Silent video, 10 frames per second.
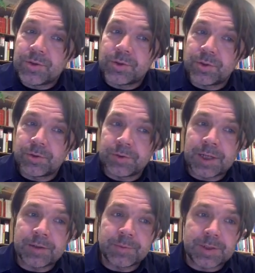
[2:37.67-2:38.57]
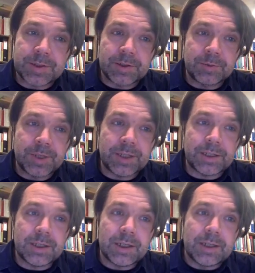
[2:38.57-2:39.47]
pseudo randomness in a
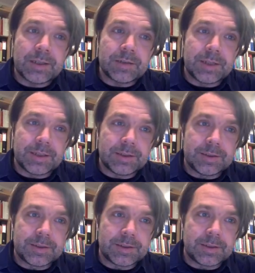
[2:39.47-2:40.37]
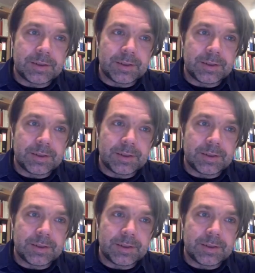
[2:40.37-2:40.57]
way that is a